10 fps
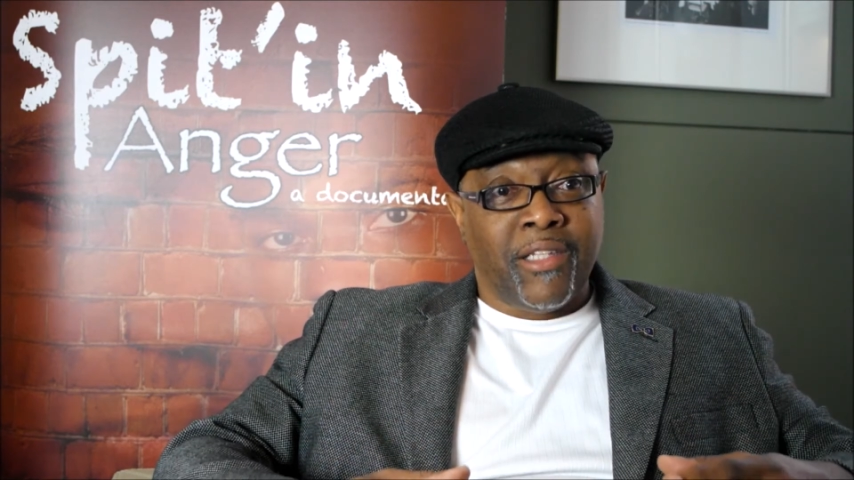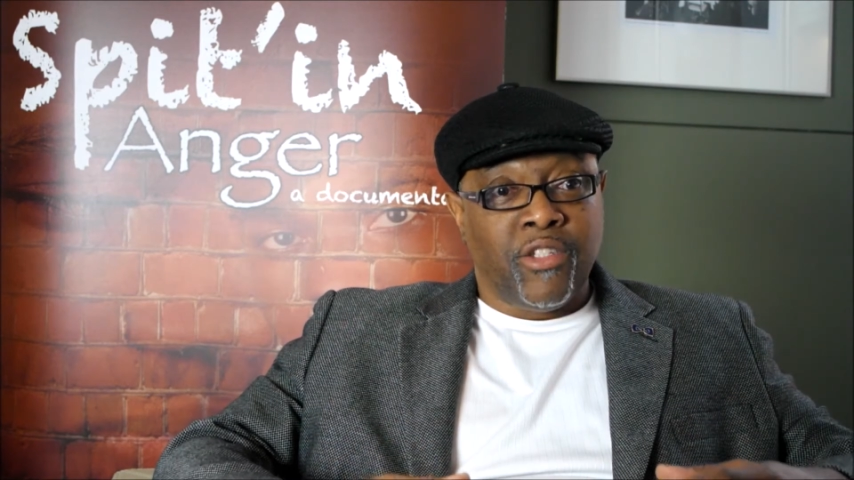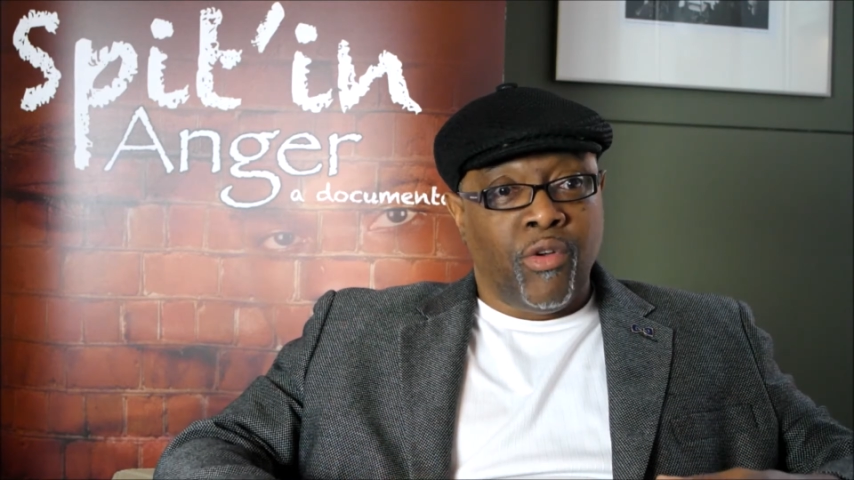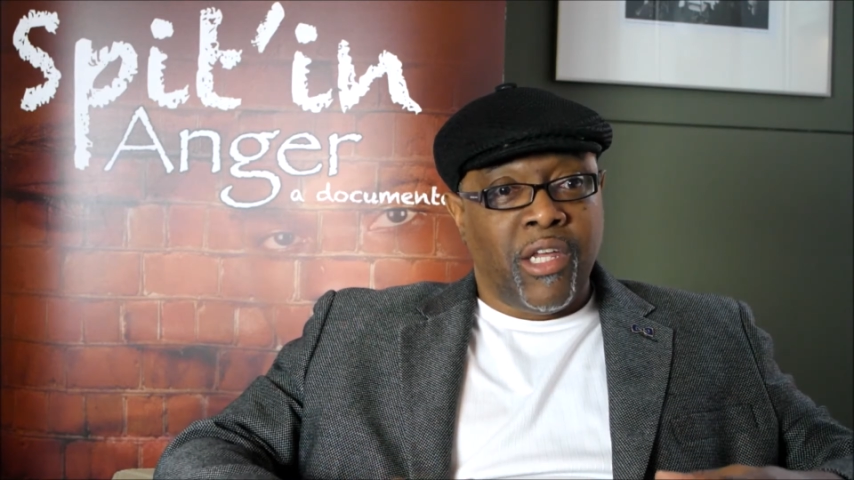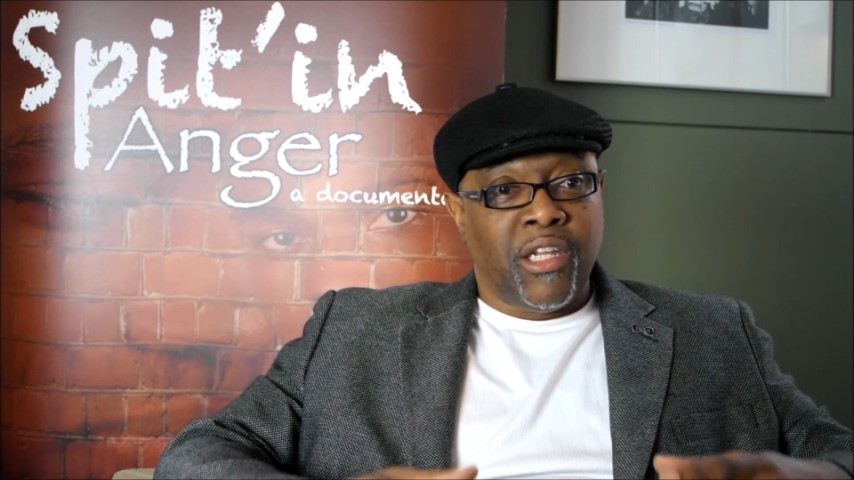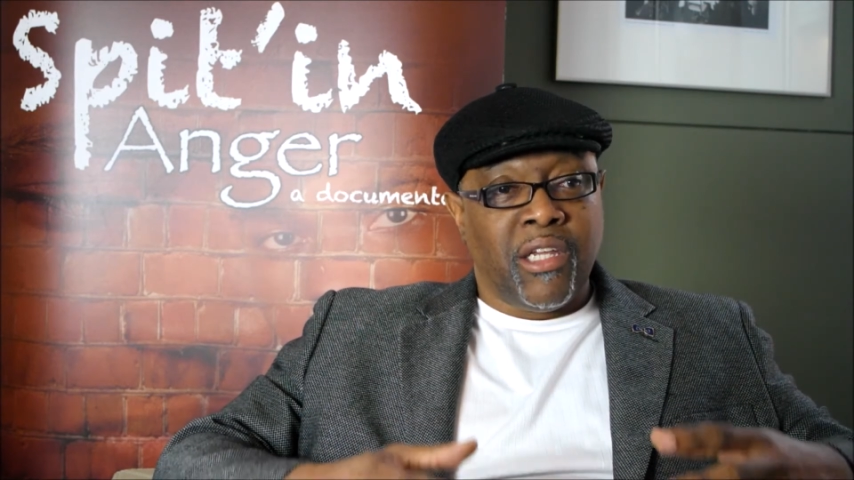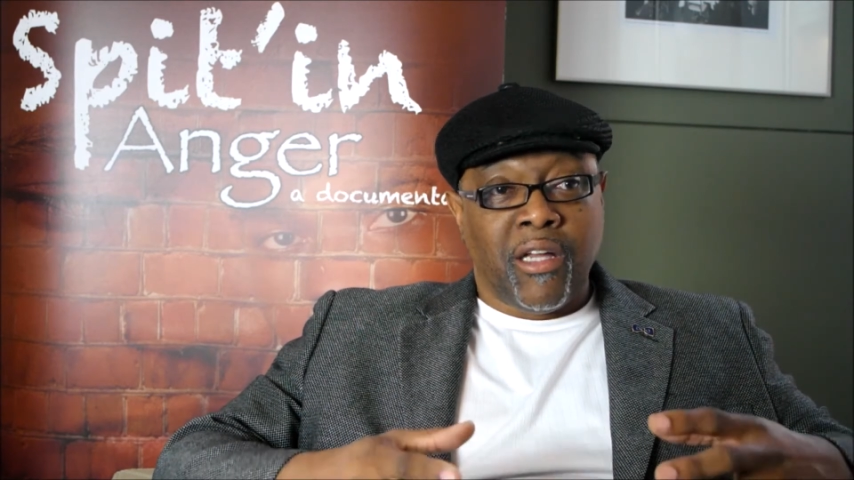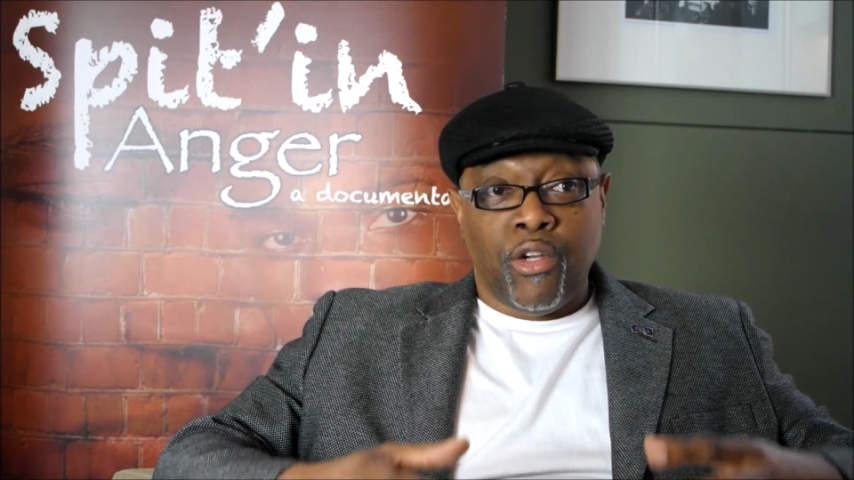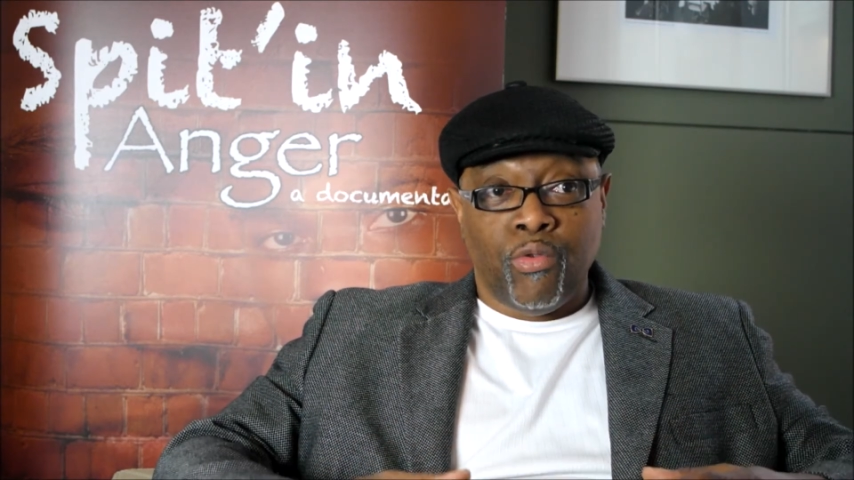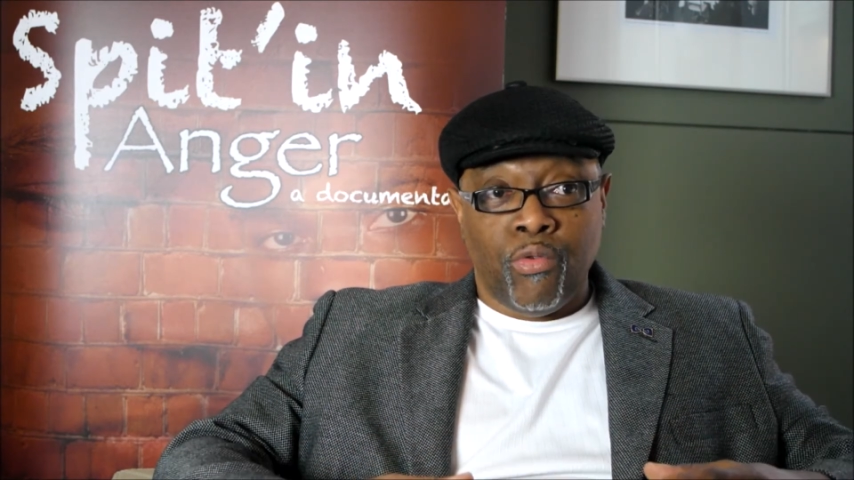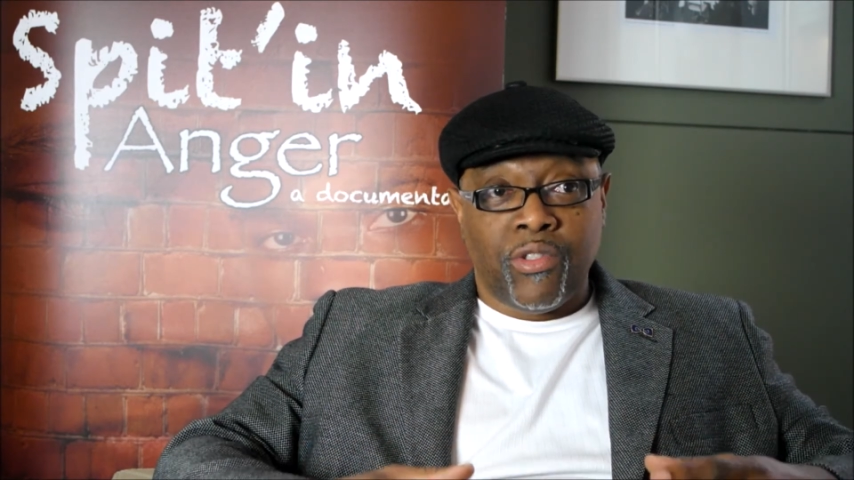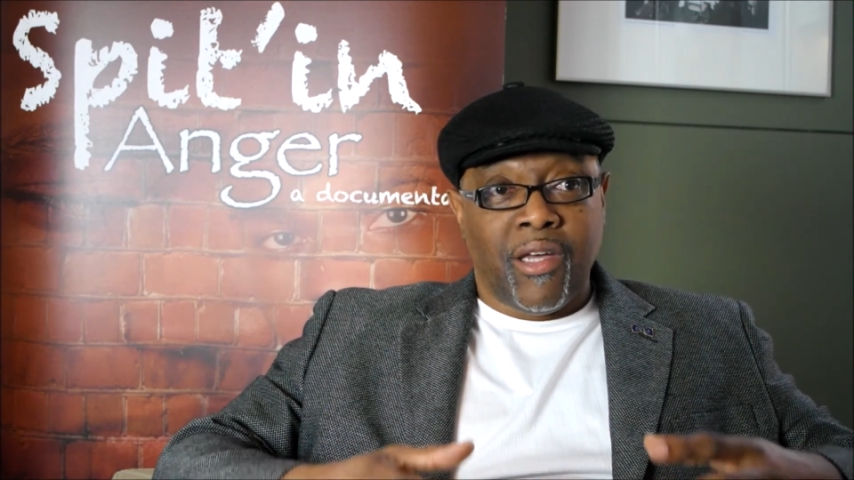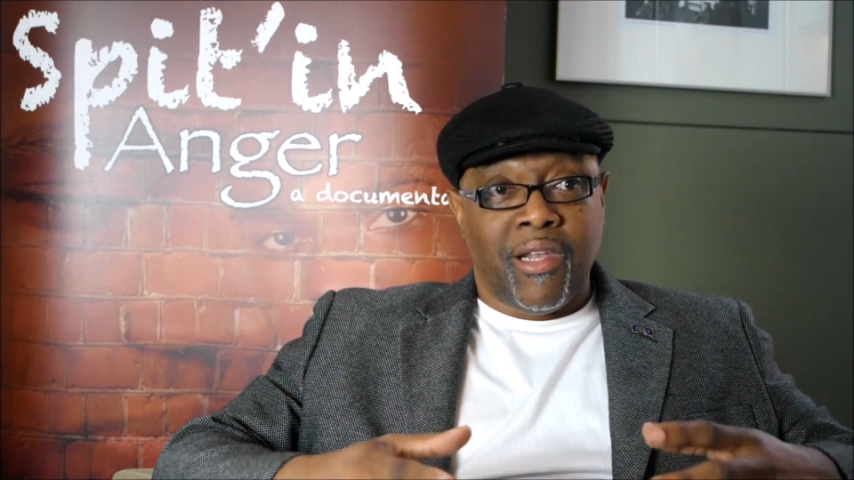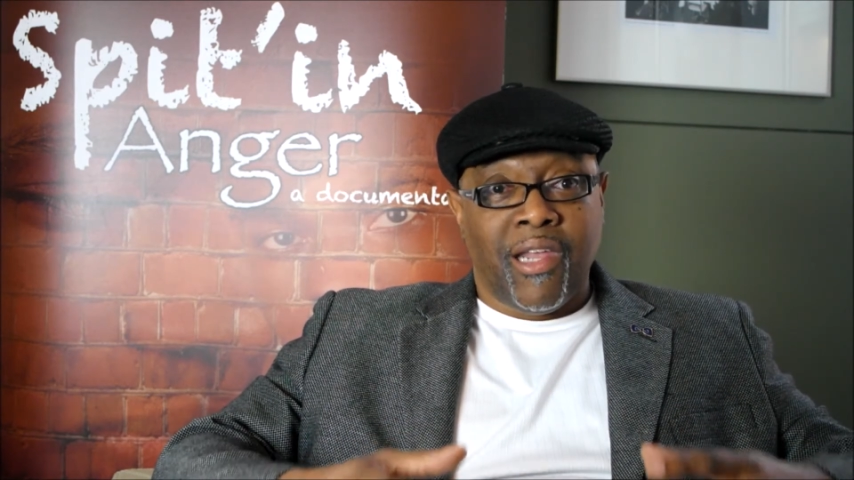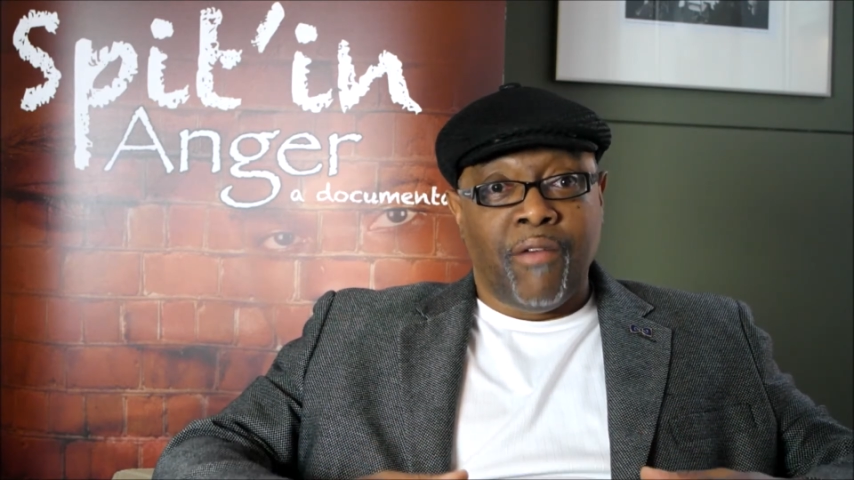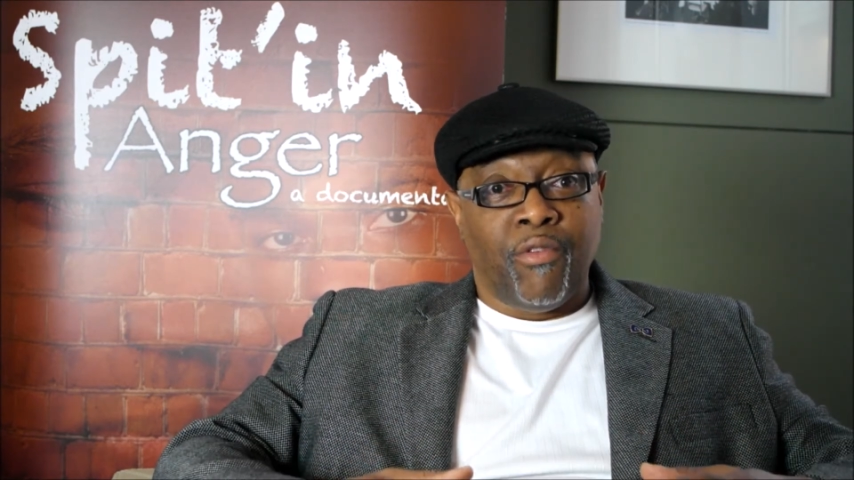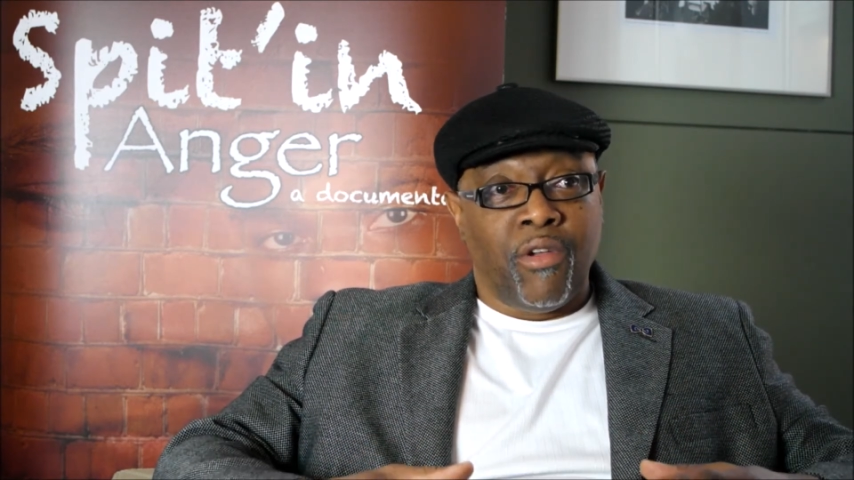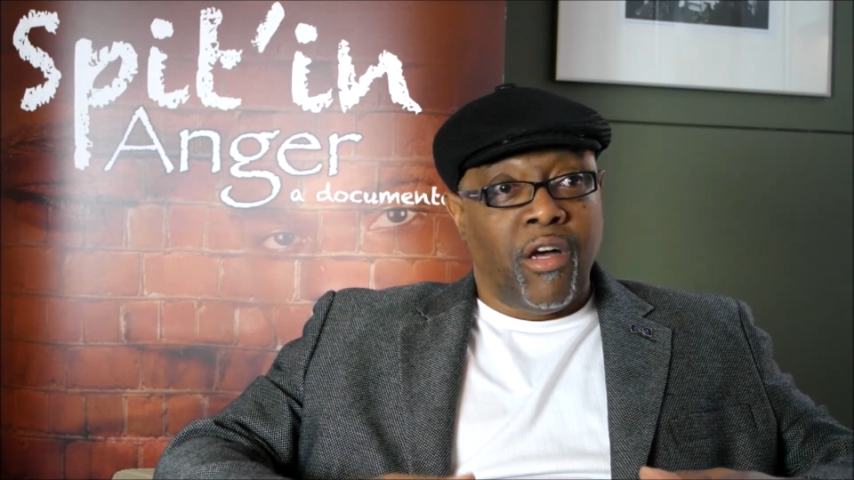so that it includes a level